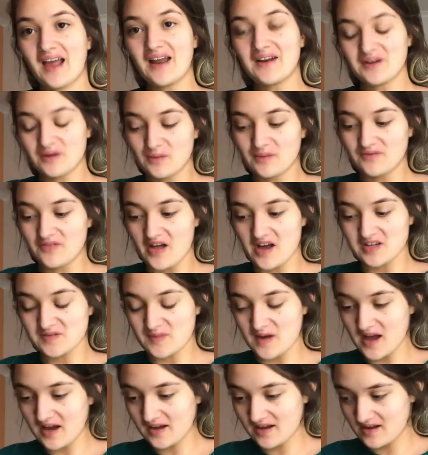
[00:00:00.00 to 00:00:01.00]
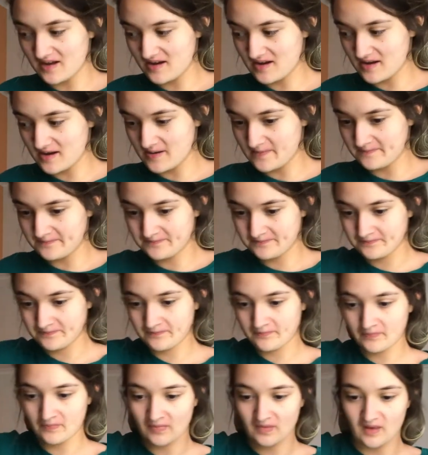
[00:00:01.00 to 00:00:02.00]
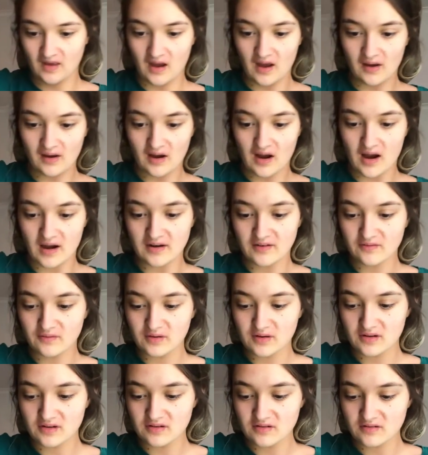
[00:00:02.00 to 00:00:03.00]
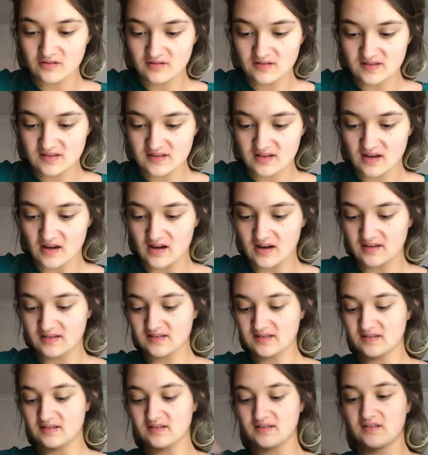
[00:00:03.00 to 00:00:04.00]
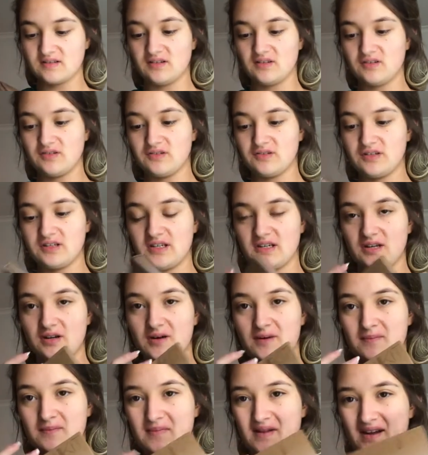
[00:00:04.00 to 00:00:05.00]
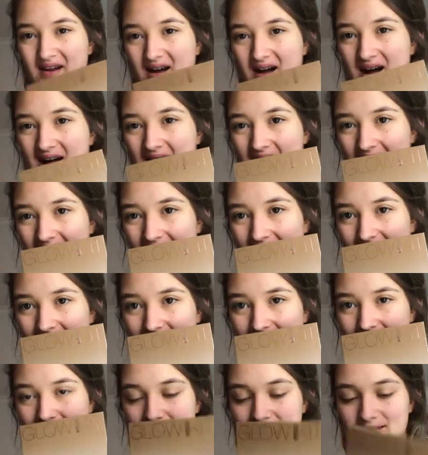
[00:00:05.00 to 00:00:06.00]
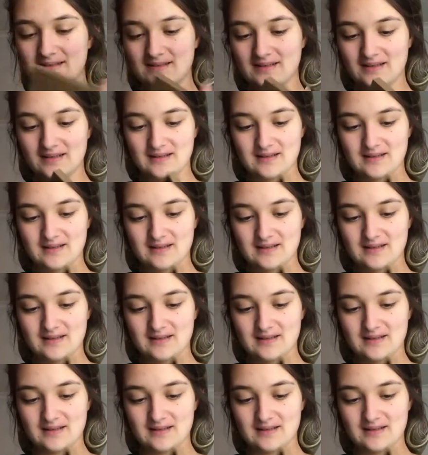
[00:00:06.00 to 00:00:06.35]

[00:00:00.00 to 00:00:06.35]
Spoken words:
don't want flashback. I kind of want to use the Anastasia Glow Kit on my eyes.